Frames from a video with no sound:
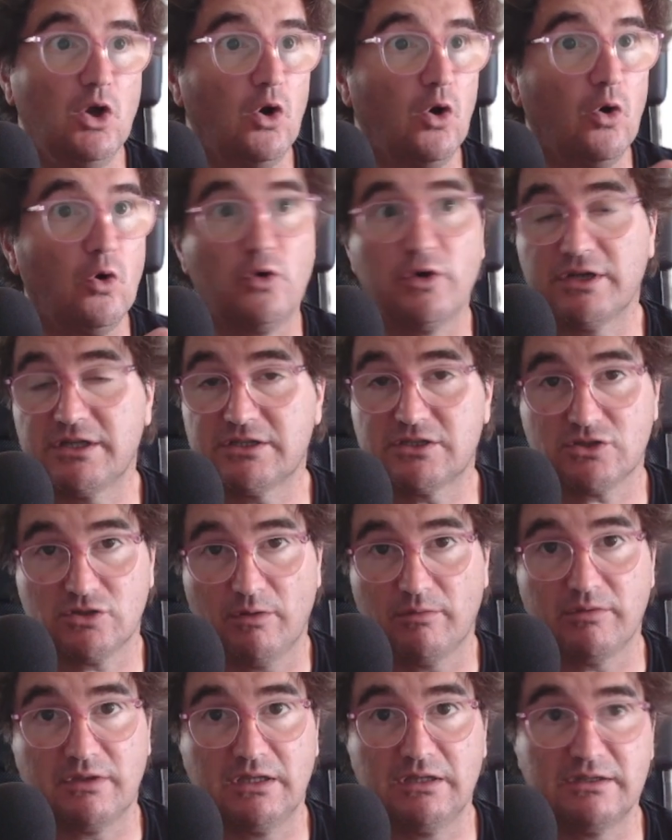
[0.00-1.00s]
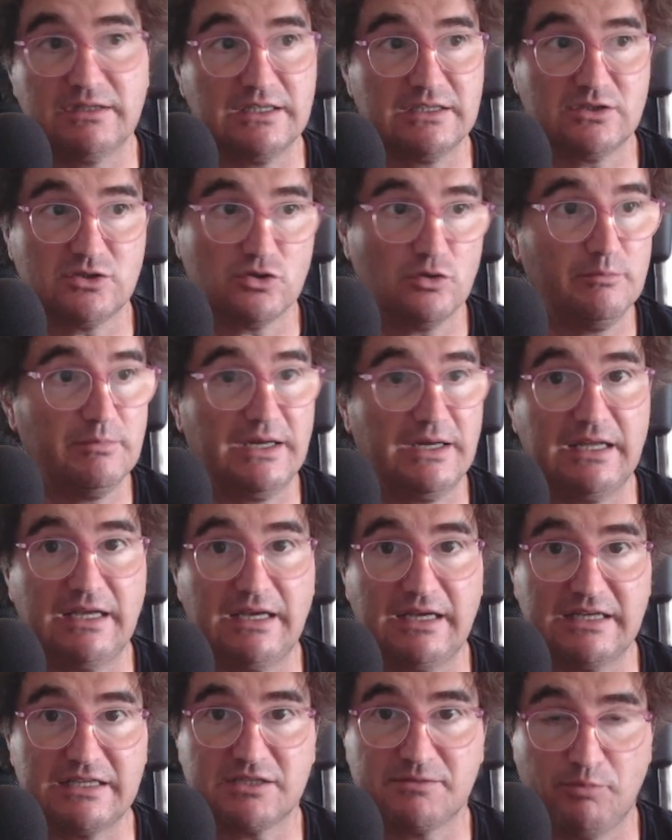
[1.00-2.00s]
or it's something that somebody
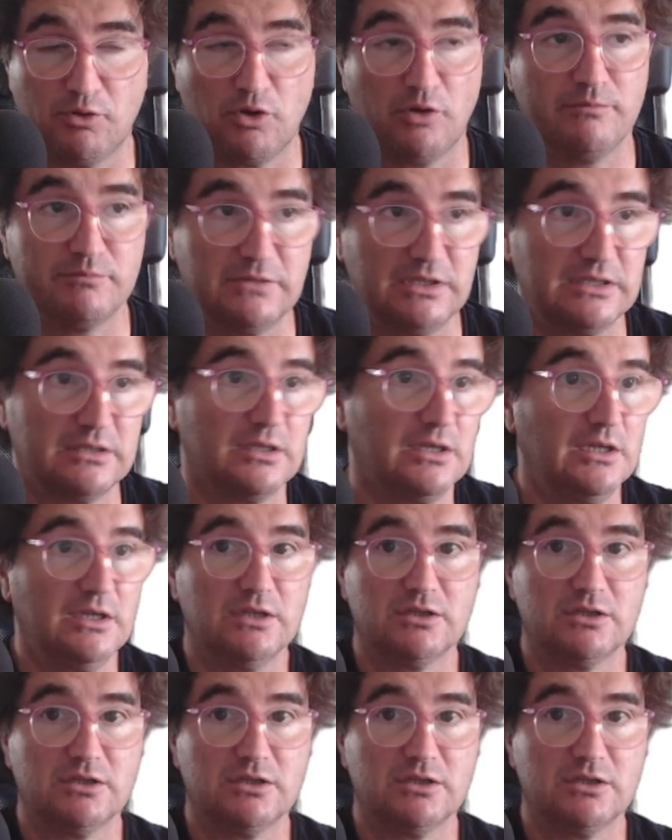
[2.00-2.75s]
has prompted.